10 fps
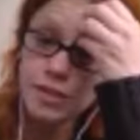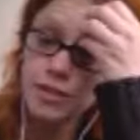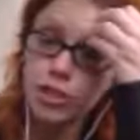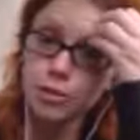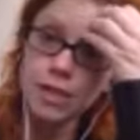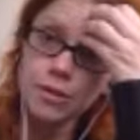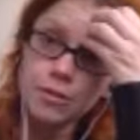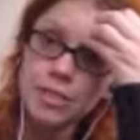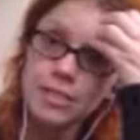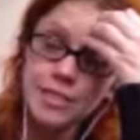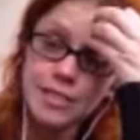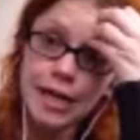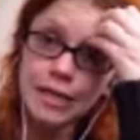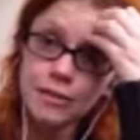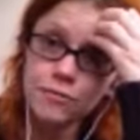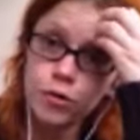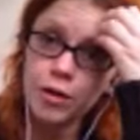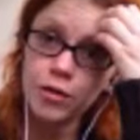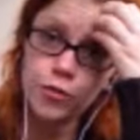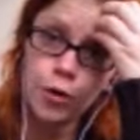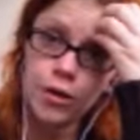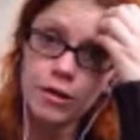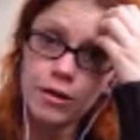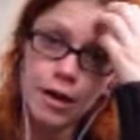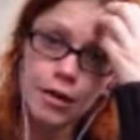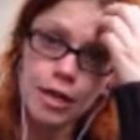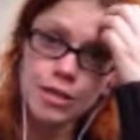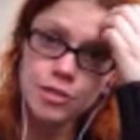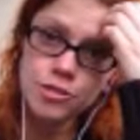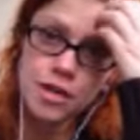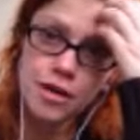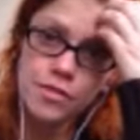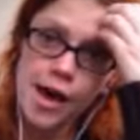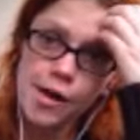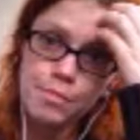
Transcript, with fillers: Jimny, which is this tiny little 4x4, and they're allowing us to drive that.